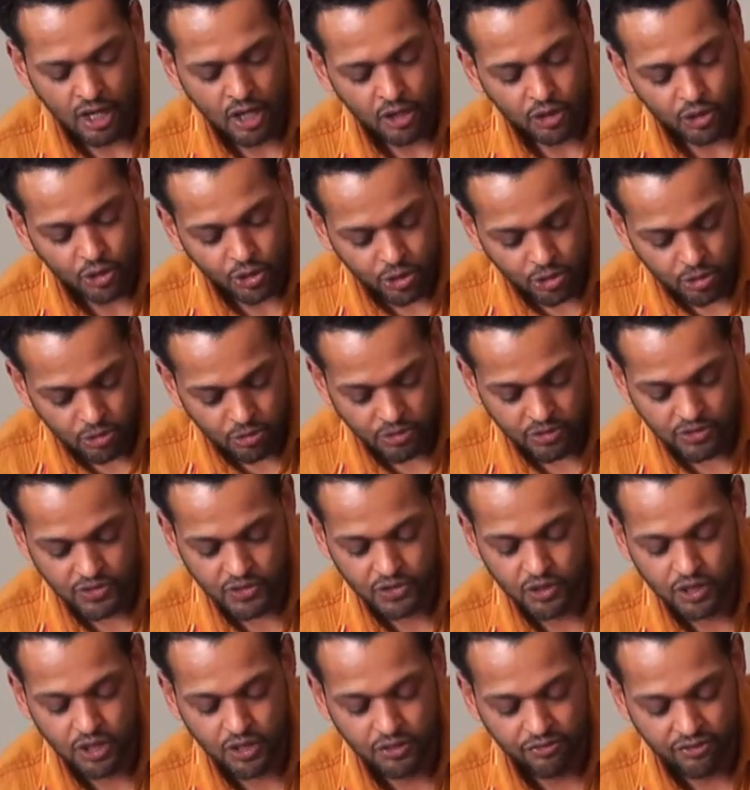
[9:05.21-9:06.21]
truths
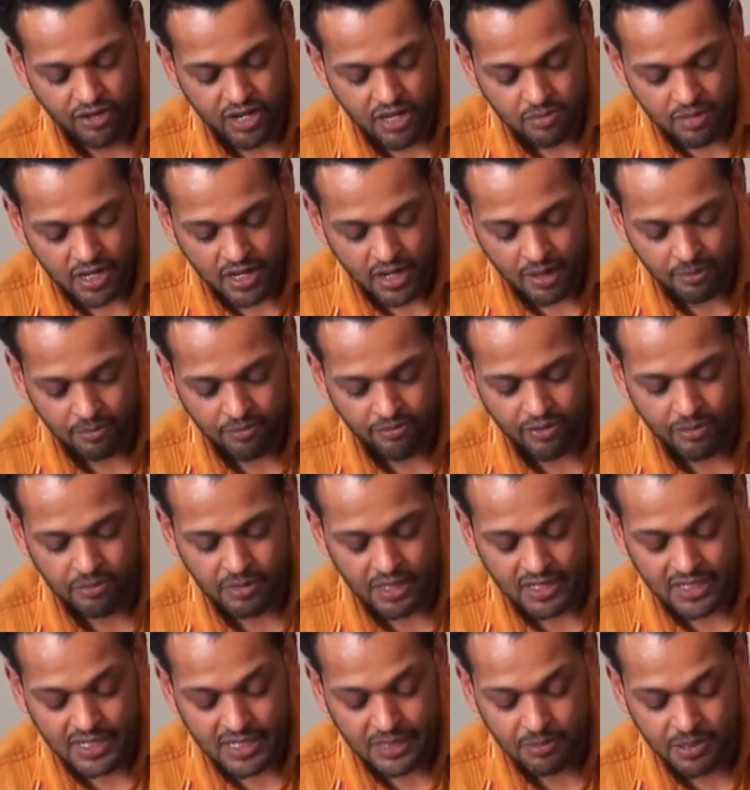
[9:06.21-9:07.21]
to free me up from the
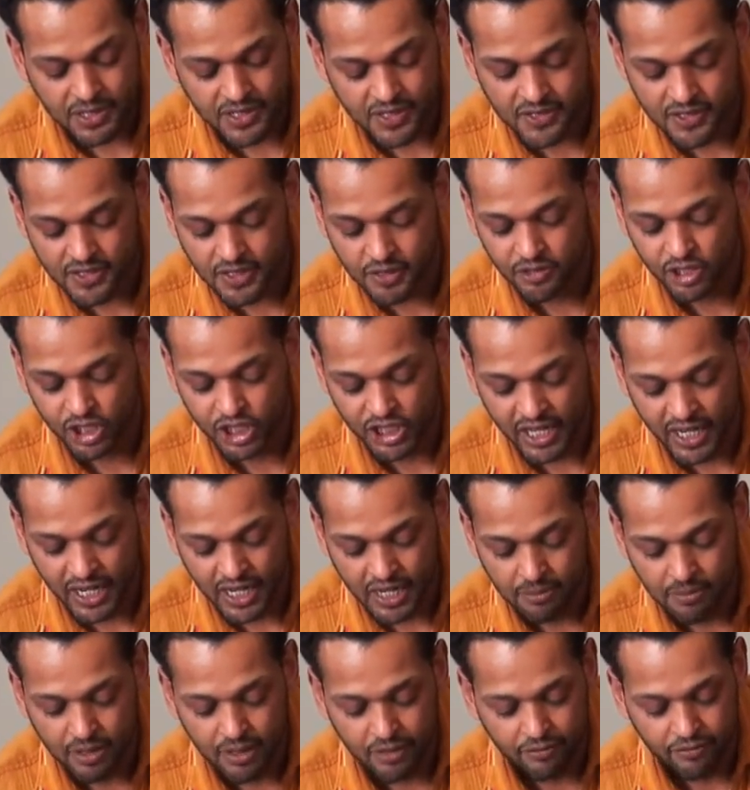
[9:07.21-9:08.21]
deep sense of shame
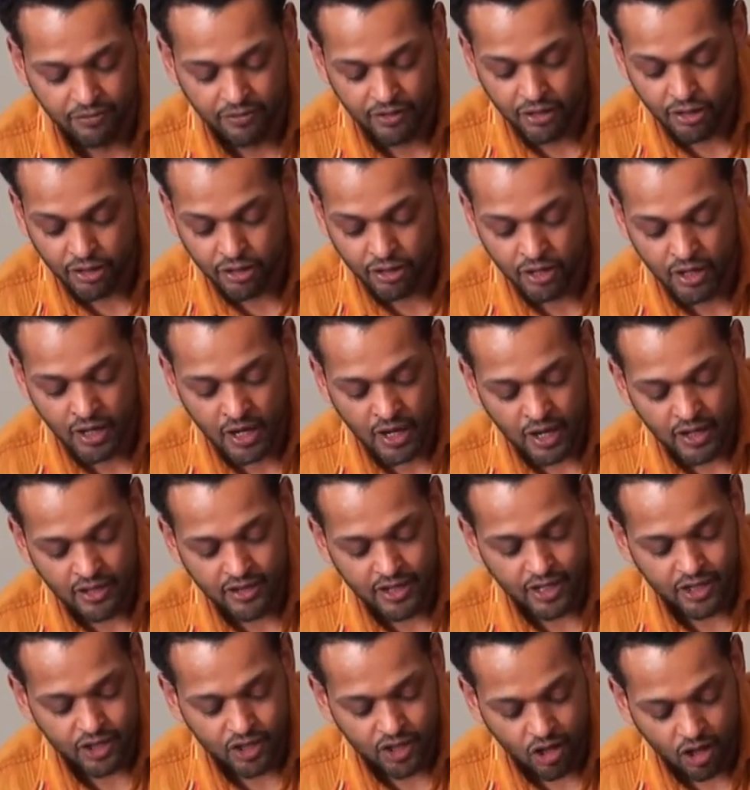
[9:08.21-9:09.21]
and fear
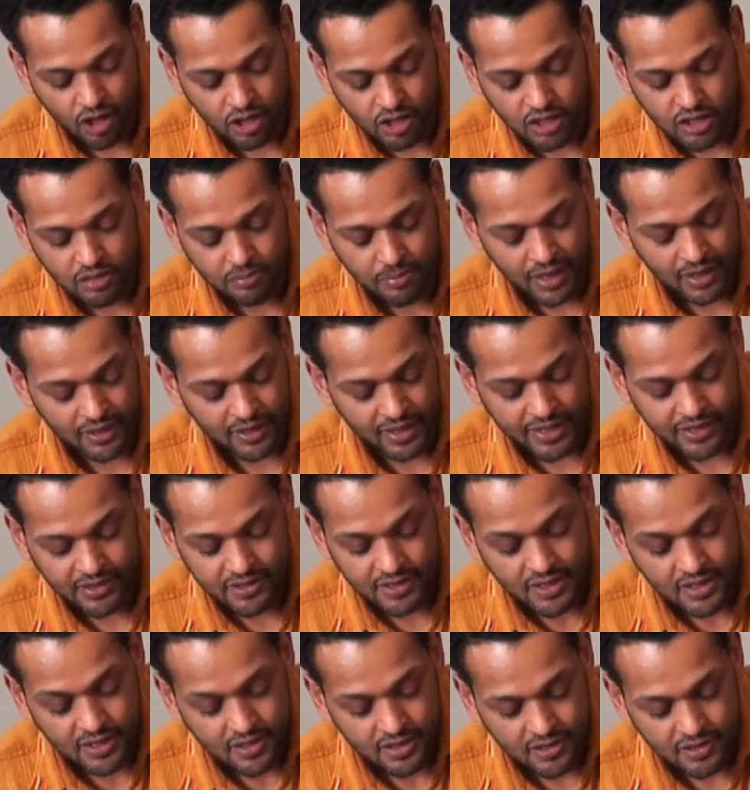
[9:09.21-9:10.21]
that dogged my late
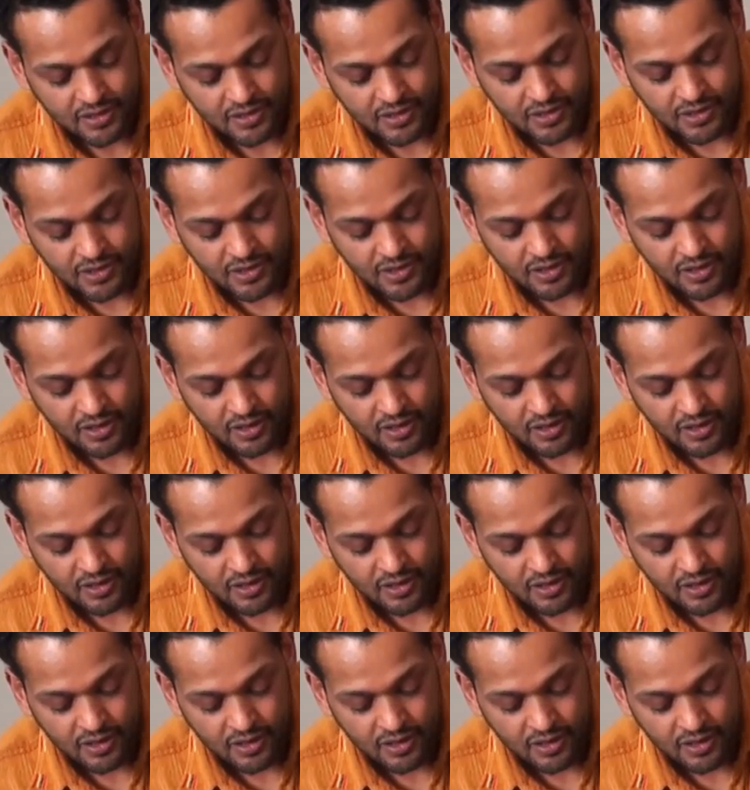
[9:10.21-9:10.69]
teens.